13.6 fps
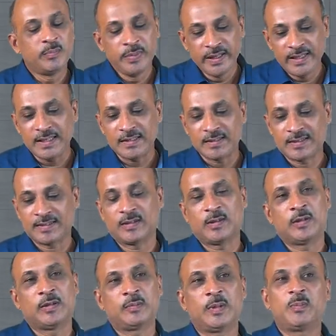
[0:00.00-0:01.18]
begins
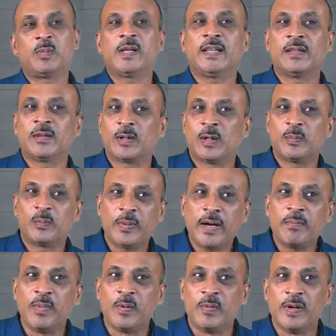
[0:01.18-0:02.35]
on 15th of
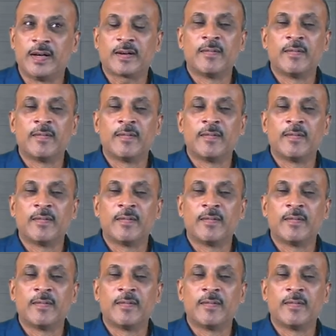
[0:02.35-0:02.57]
February.